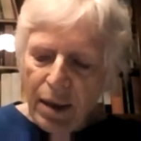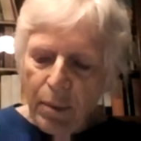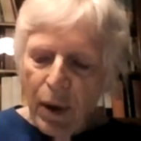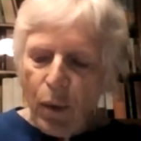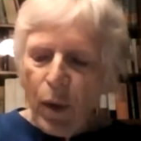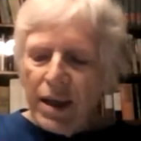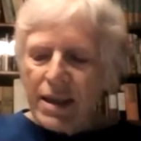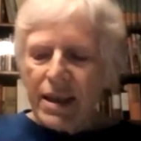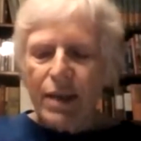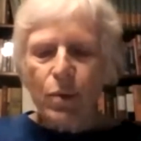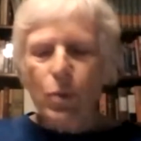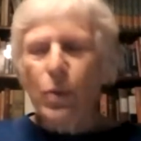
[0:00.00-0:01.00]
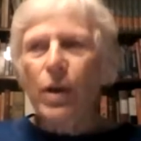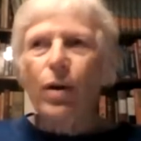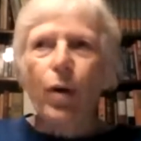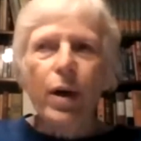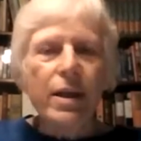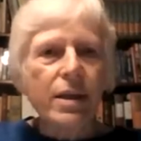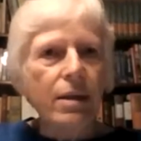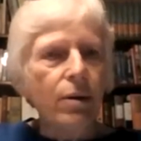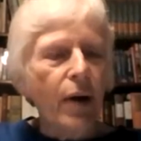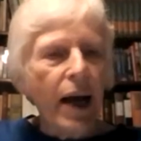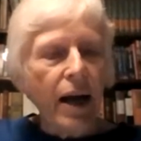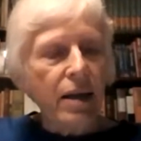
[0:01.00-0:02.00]
but what is it we're going to
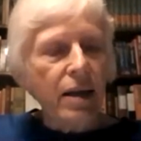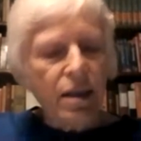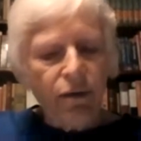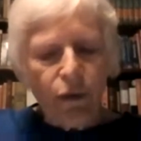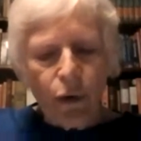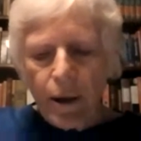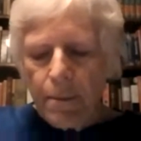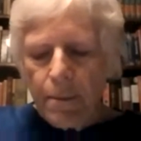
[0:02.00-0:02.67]
ask for?